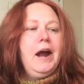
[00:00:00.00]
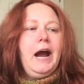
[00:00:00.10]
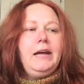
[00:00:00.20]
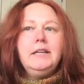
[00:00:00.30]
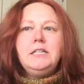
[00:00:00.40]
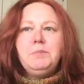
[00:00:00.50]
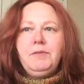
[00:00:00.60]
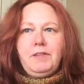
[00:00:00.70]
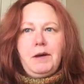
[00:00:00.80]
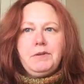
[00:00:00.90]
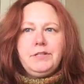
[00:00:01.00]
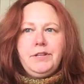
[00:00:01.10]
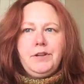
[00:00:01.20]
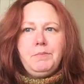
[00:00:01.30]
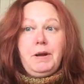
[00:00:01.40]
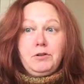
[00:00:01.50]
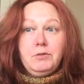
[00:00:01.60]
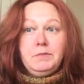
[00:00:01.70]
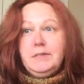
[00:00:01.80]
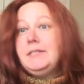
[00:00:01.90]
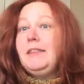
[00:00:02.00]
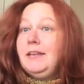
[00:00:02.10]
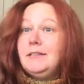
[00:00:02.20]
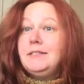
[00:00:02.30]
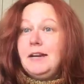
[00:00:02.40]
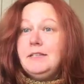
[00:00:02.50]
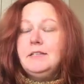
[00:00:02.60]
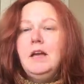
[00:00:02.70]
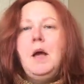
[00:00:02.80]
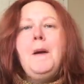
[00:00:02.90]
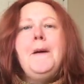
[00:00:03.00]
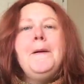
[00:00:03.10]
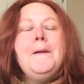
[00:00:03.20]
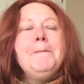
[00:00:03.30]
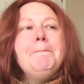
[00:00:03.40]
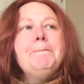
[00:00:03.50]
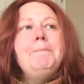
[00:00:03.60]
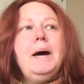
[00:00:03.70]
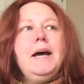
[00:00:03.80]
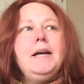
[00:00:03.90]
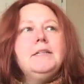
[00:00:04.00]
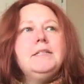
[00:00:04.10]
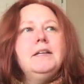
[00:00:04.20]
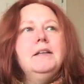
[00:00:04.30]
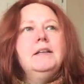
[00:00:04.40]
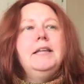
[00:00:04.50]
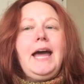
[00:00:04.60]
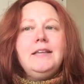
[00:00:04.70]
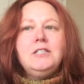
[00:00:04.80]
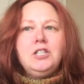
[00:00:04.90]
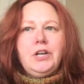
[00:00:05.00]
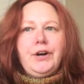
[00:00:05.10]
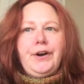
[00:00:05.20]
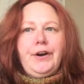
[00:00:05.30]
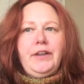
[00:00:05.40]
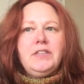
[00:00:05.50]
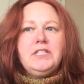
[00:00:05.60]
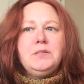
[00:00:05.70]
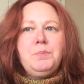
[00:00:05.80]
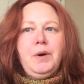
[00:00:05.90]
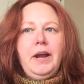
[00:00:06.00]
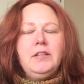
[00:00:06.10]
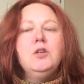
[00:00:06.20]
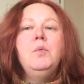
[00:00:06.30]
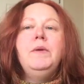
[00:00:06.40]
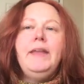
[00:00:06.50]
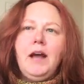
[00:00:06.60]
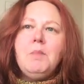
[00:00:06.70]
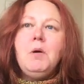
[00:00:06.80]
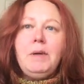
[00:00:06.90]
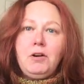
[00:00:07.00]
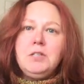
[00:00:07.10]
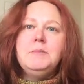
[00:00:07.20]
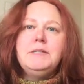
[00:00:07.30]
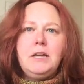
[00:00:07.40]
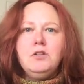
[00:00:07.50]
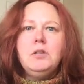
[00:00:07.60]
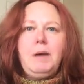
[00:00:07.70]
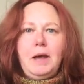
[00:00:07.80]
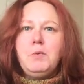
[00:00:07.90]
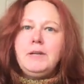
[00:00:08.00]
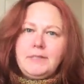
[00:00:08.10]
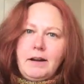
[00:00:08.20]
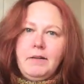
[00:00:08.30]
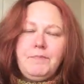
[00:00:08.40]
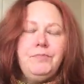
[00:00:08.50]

I like to put flowers in their bedrooms because I think it's nice. But last year in the spring, so when they come home at Christmas, I usually buy a poinsettia.